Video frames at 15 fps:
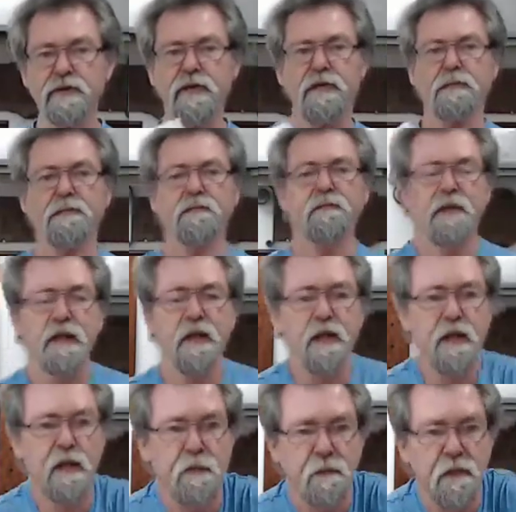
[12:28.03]
to see it.
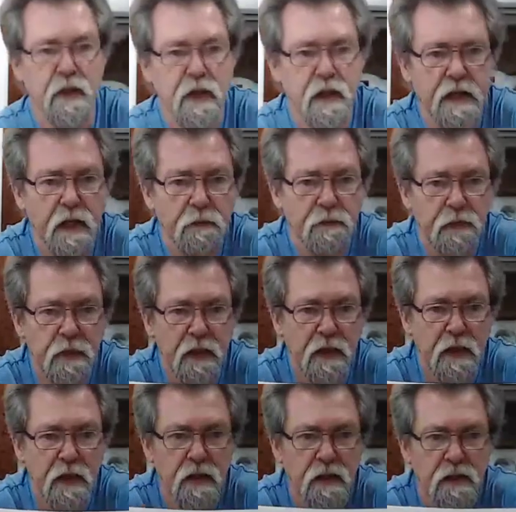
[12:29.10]
Okay,
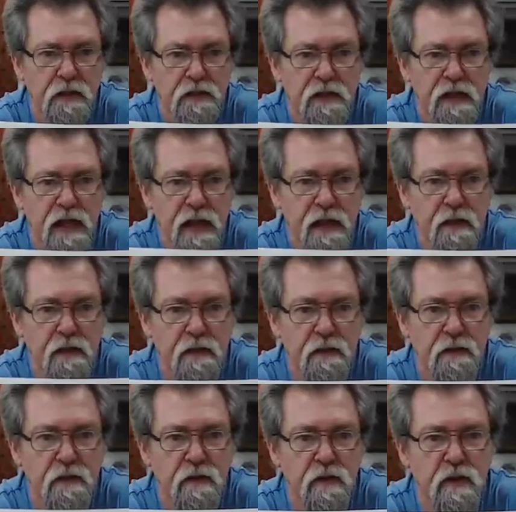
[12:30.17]
see that?
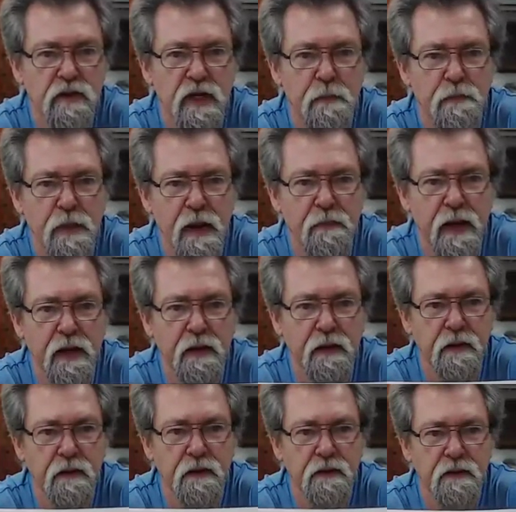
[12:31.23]
Looks like Batman.
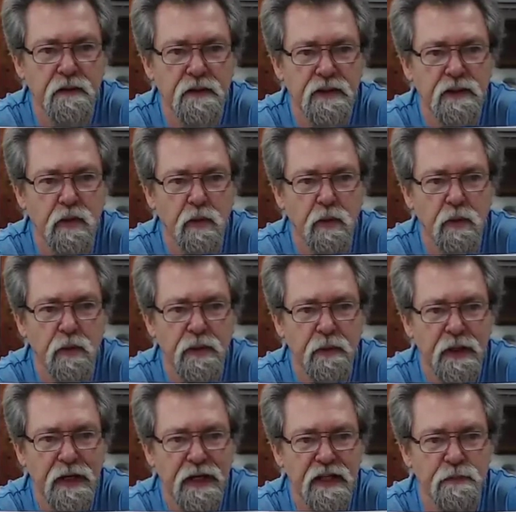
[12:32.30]
His little
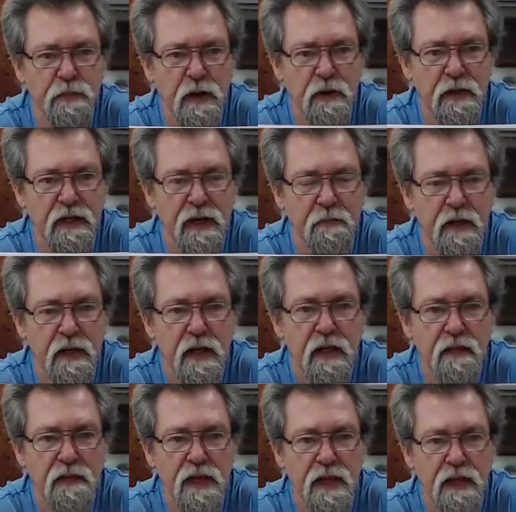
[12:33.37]
ears poking up.
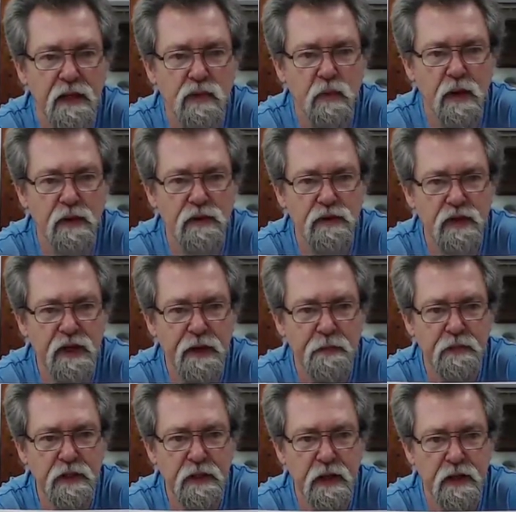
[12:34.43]
That is what the
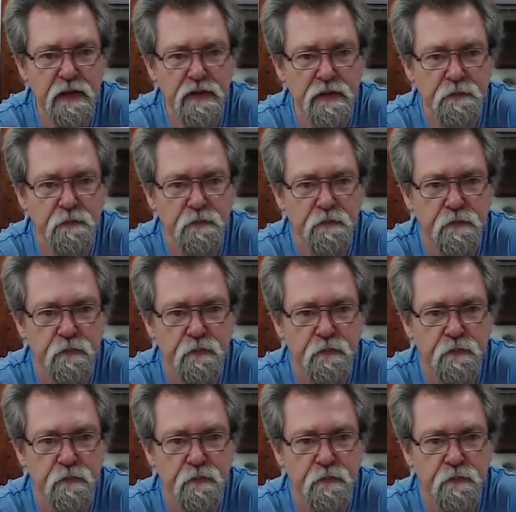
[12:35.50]
CMT does.